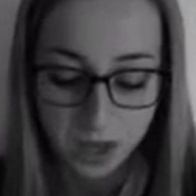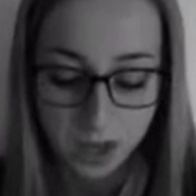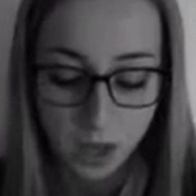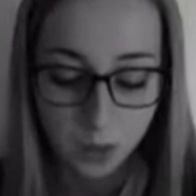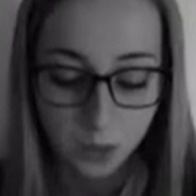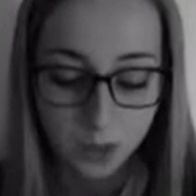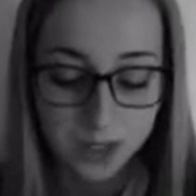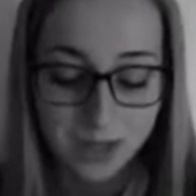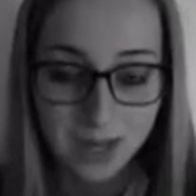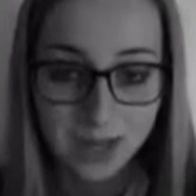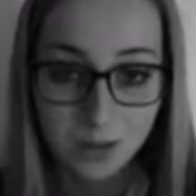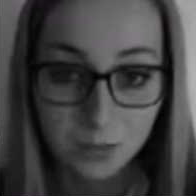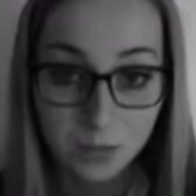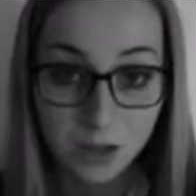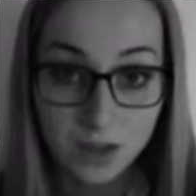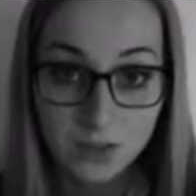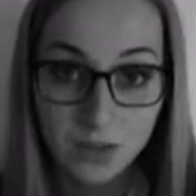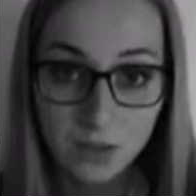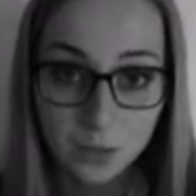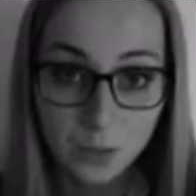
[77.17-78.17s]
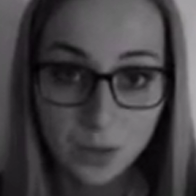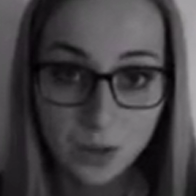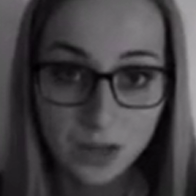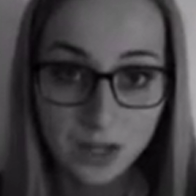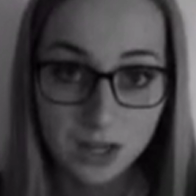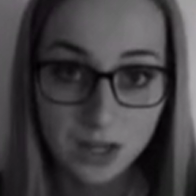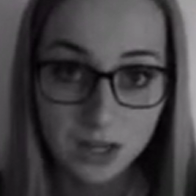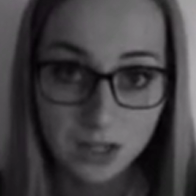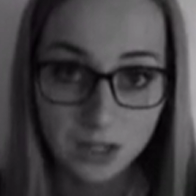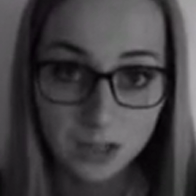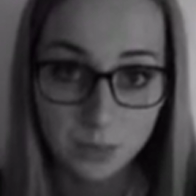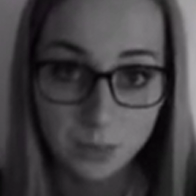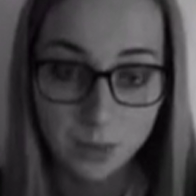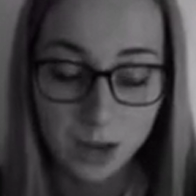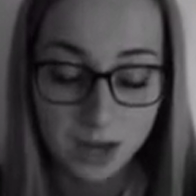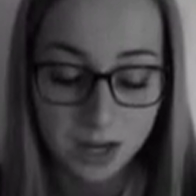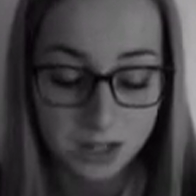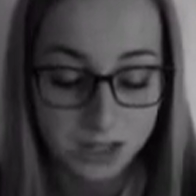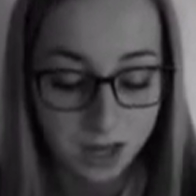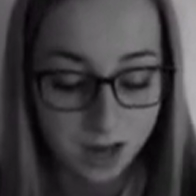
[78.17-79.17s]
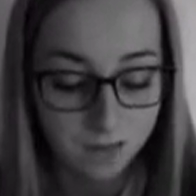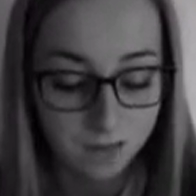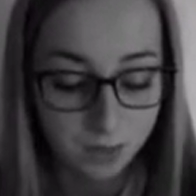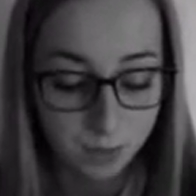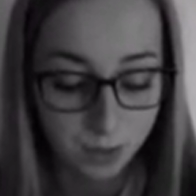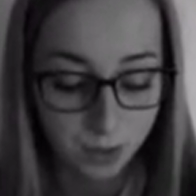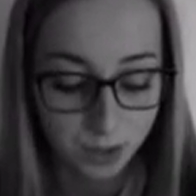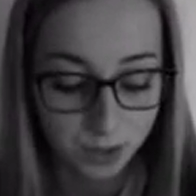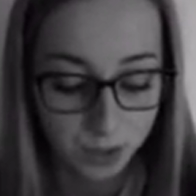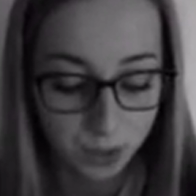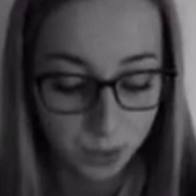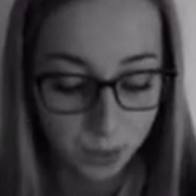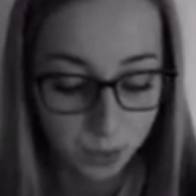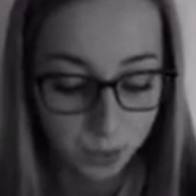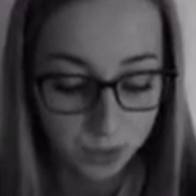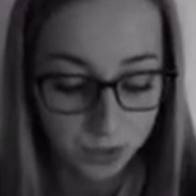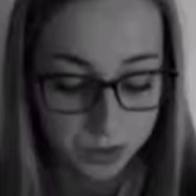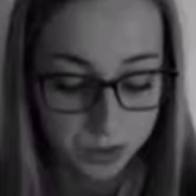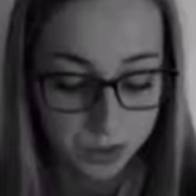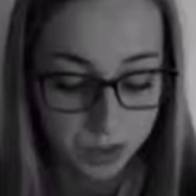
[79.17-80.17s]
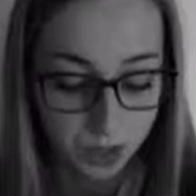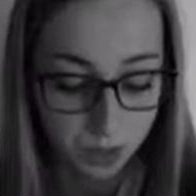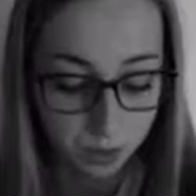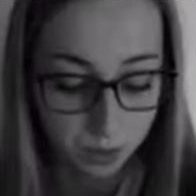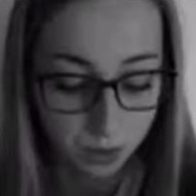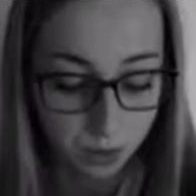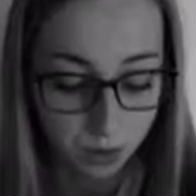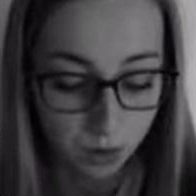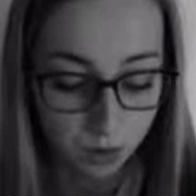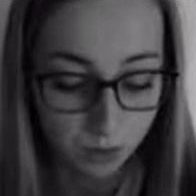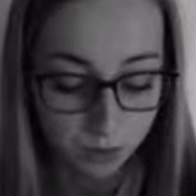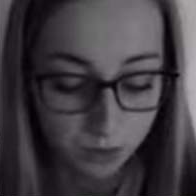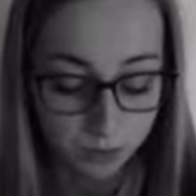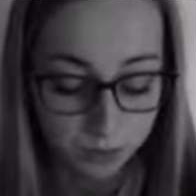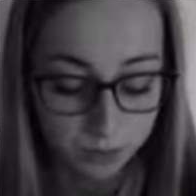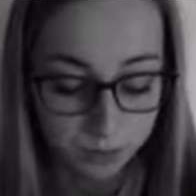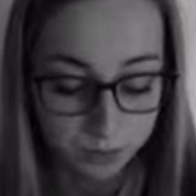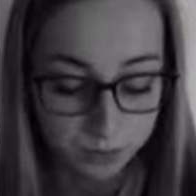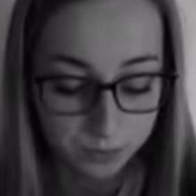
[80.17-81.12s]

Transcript: and we can't make that one idiot paint everybody with the same color.